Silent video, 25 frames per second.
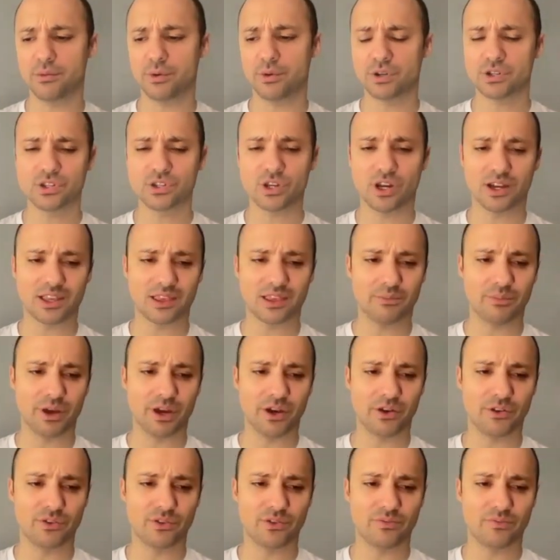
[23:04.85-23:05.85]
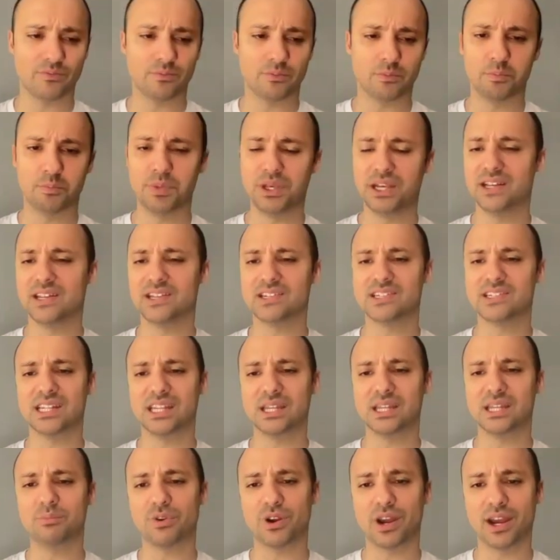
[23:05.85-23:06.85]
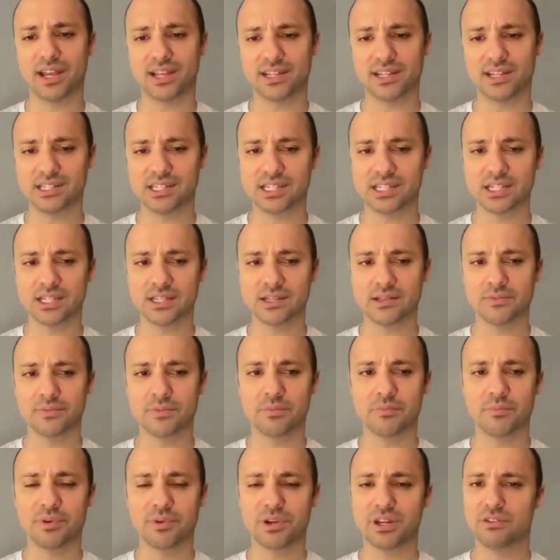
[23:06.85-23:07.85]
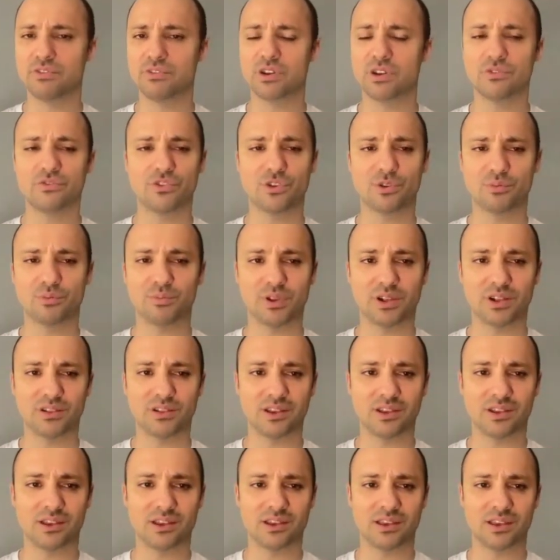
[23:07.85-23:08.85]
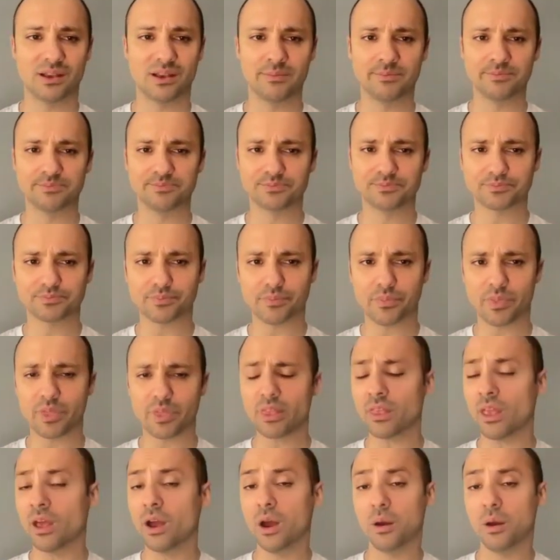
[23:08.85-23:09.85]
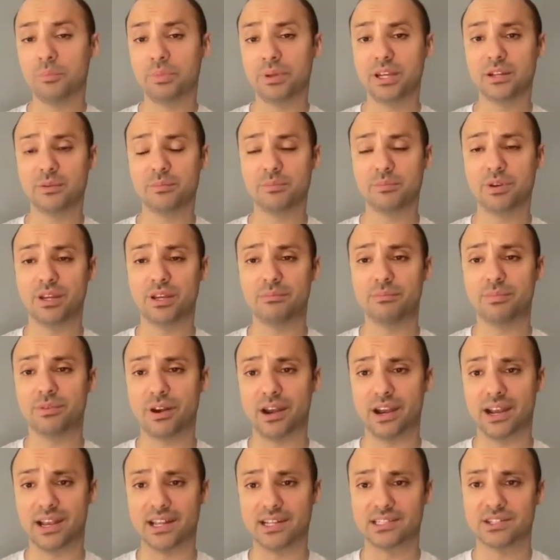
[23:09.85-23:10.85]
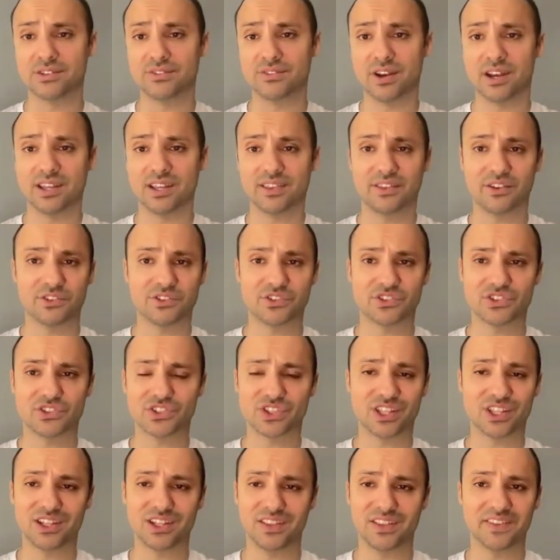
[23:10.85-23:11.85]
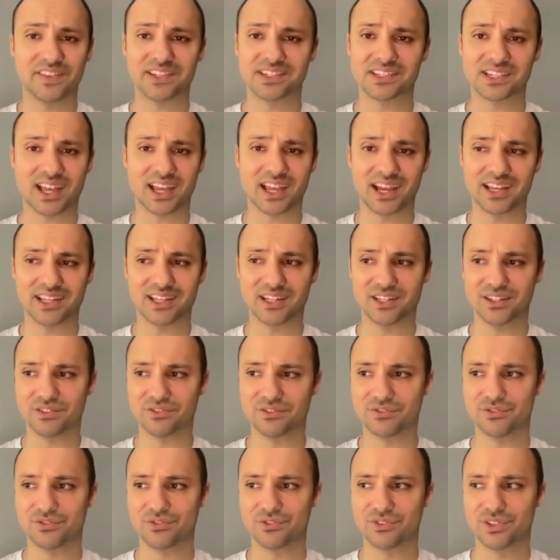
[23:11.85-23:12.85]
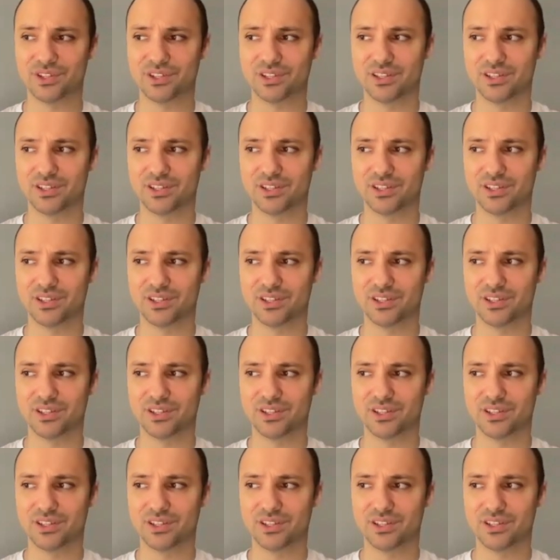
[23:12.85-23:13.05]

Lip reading: We're talking about B2C brands, but even if you're building a B2B brand, right, there's still this kind of